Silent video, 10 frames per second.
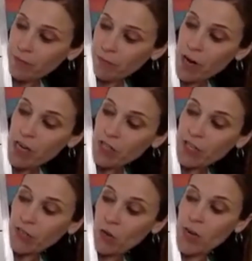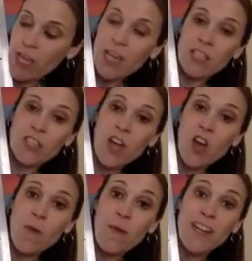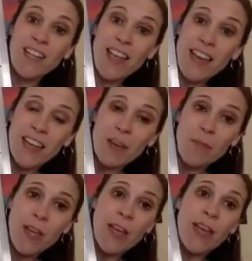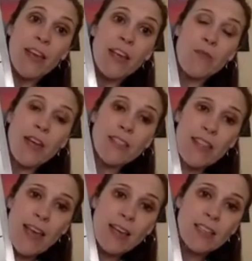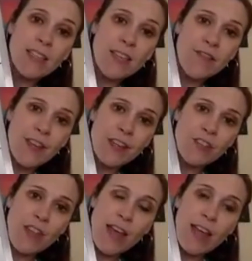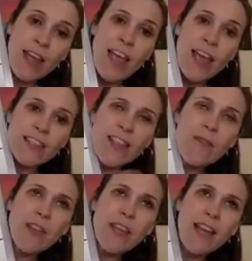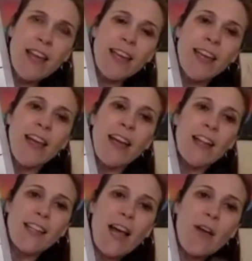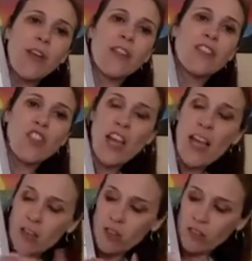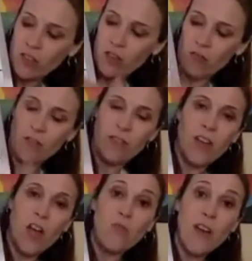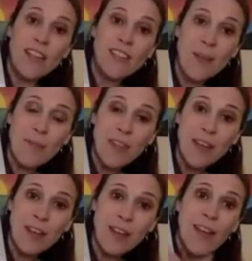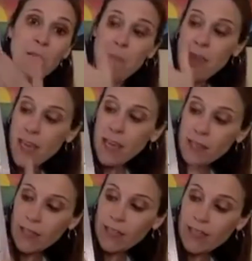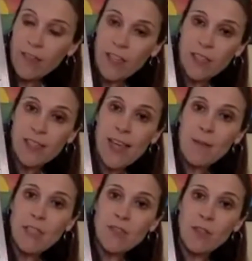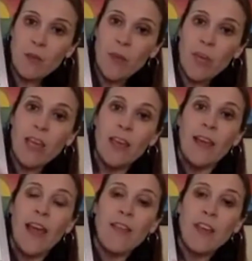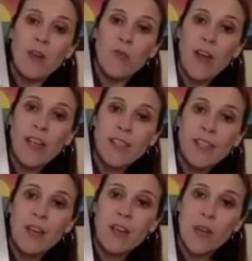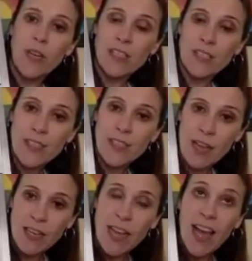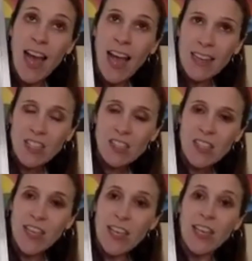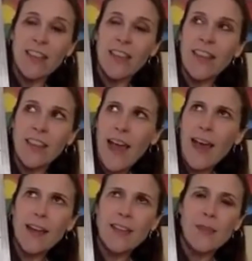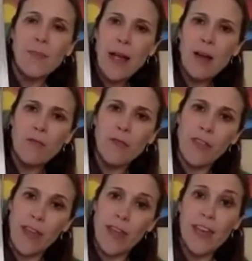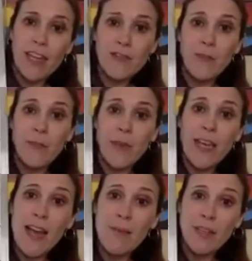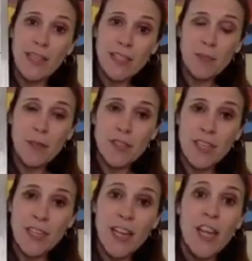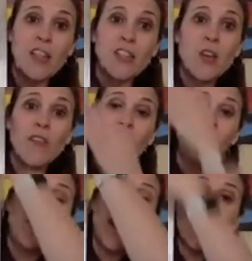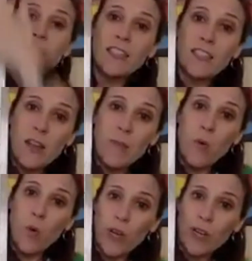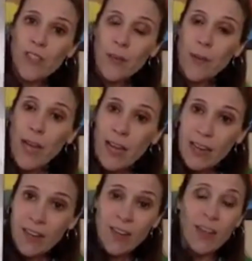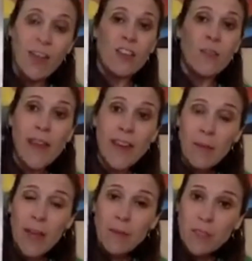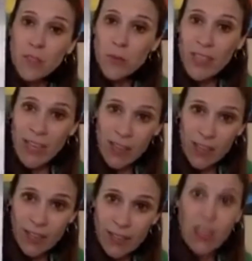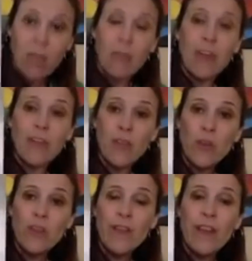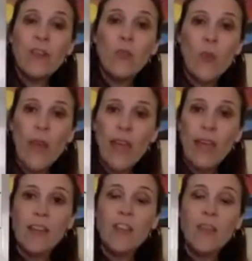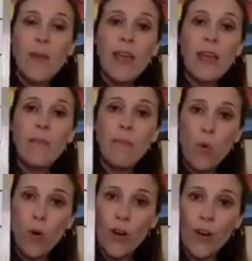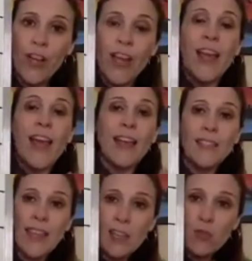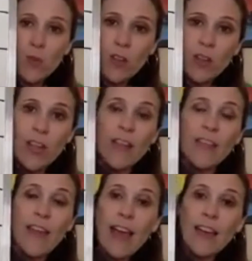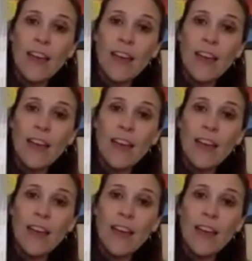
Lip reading: project. So when he gets home, I'm going to let him erase that because he finished that. And something like allowing the child to erase something, making a list of his assignments for the week, and then erasing it when he's done. I just think that is a powerful thing. It is for me. I'm a list person. So if you make a board of some kind, you may not be able to do it like this, but if you can find a way to make a board, a schedule that